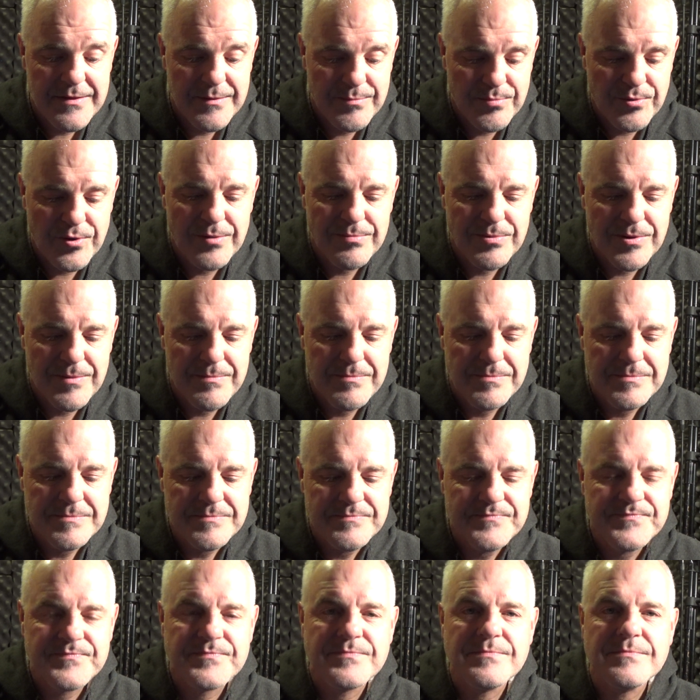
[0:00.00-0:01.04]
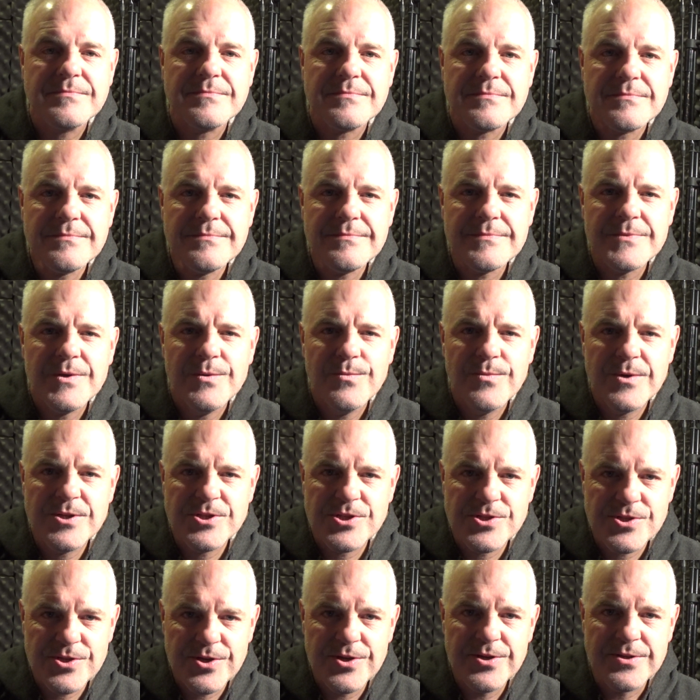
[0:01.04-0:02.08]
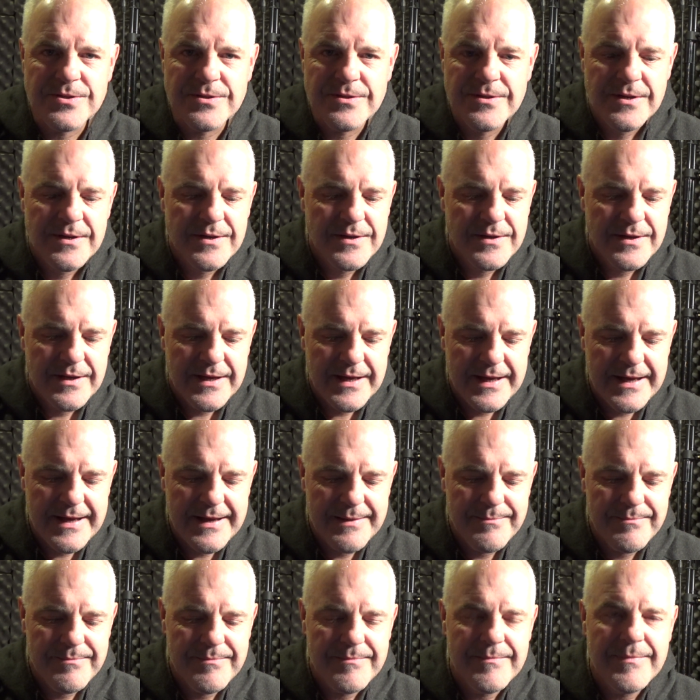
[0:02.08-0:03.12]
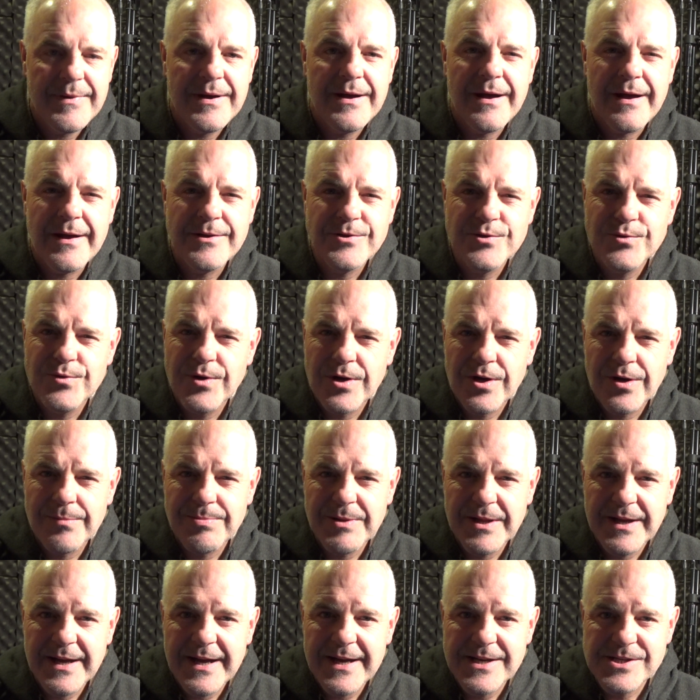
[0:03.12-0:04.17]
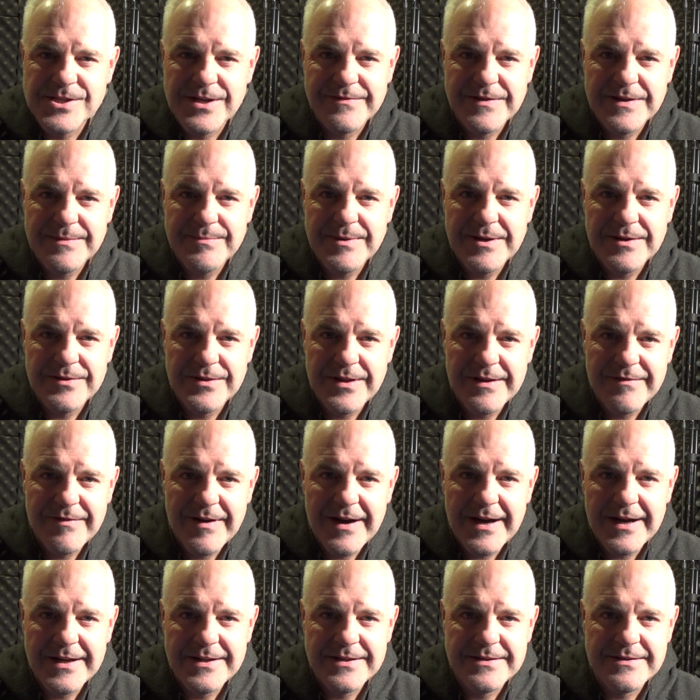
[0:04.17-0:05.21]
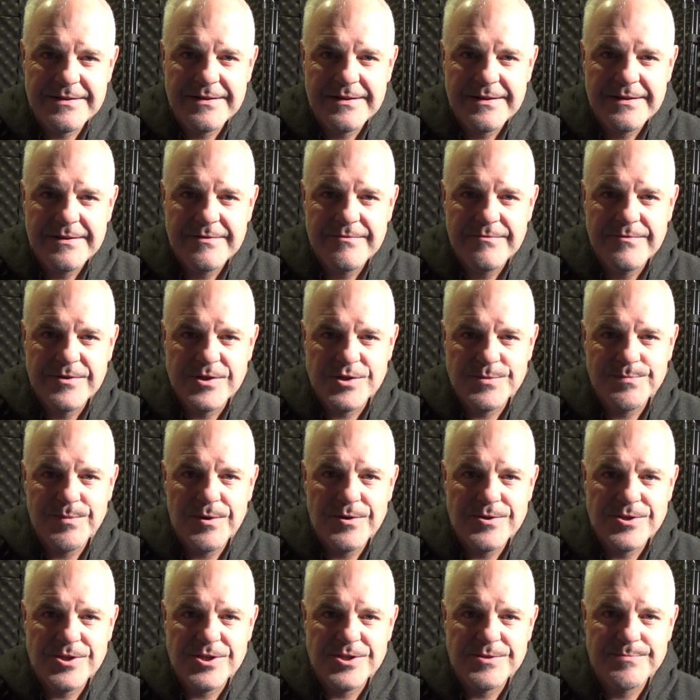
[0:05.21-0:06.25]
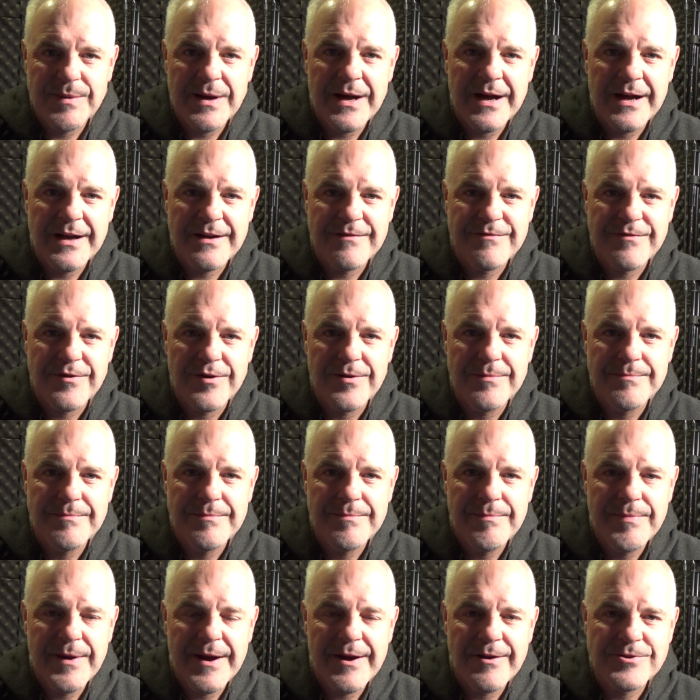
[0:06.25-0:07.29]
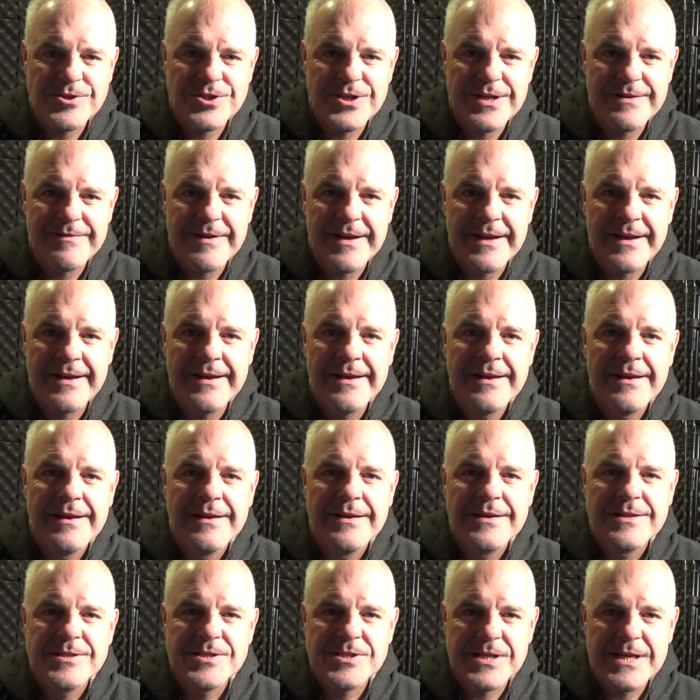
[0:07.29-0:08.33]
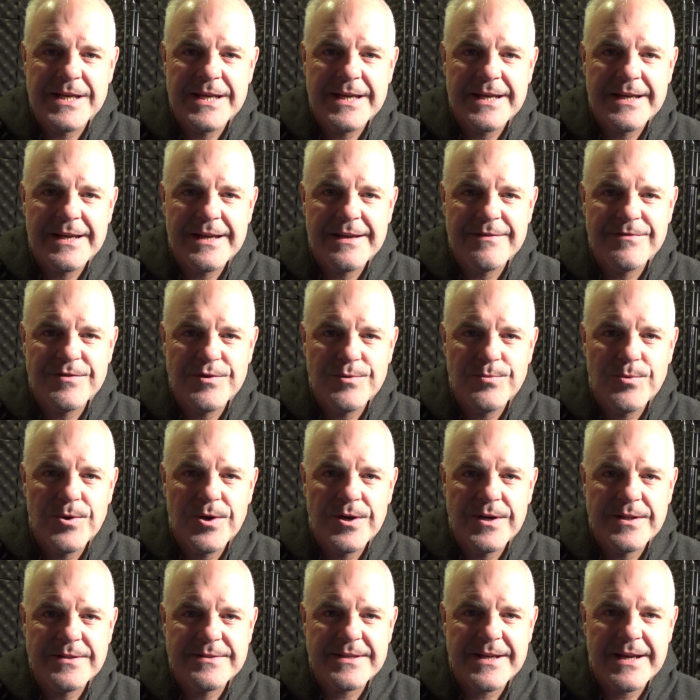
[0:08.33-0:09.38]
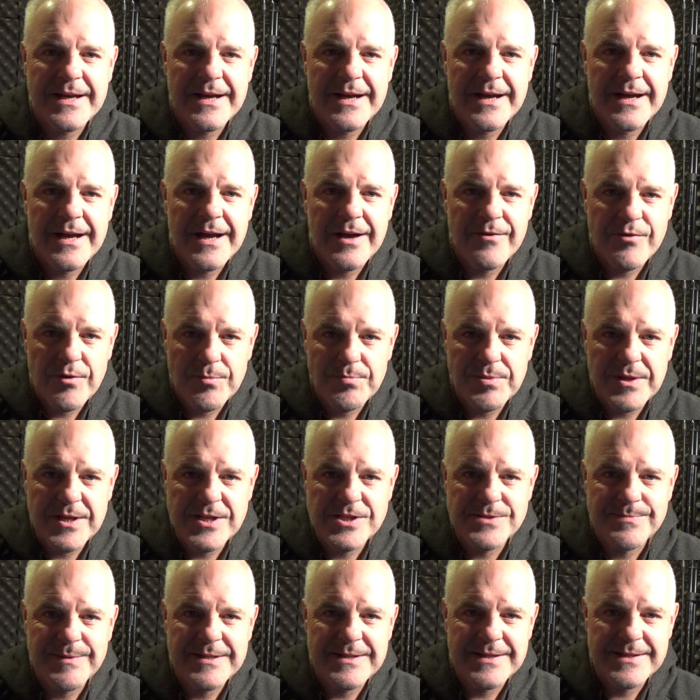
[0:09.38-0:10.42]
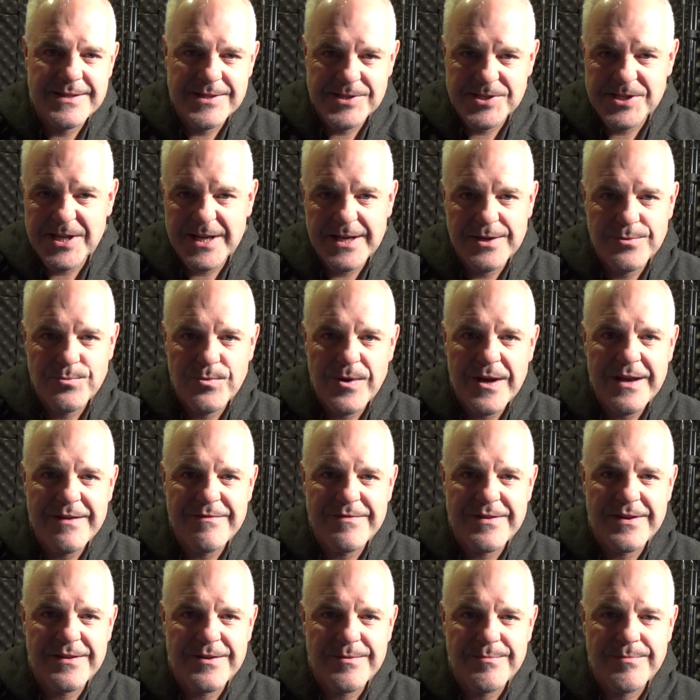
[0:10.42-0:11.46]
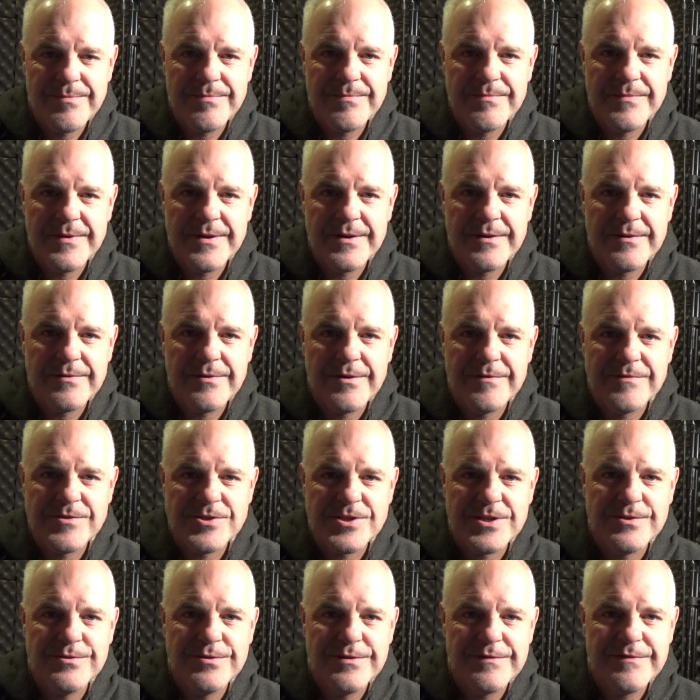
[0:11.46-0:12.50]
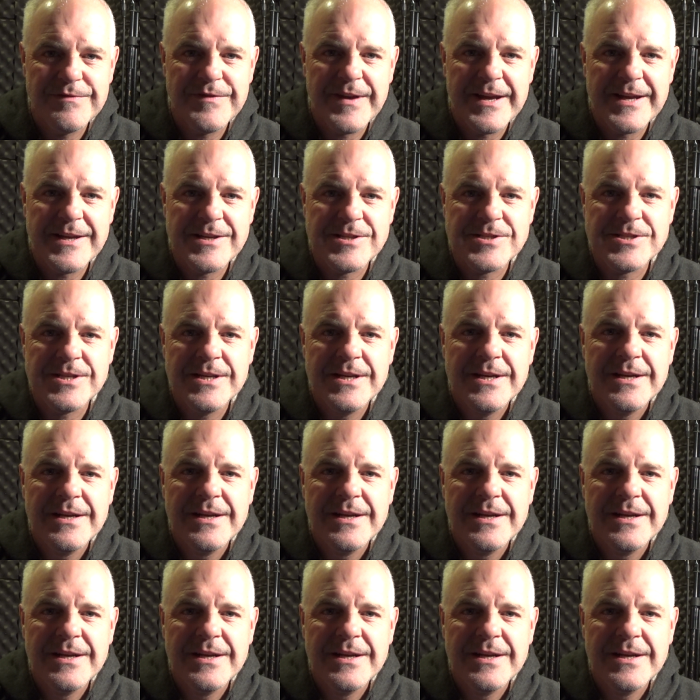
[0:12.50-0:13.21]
the problem, which is good. I know a couple of guys have emailed, they've had responses back from Pearl Shaving saying if you want a replacement in the second wave that they're obviously going to fix,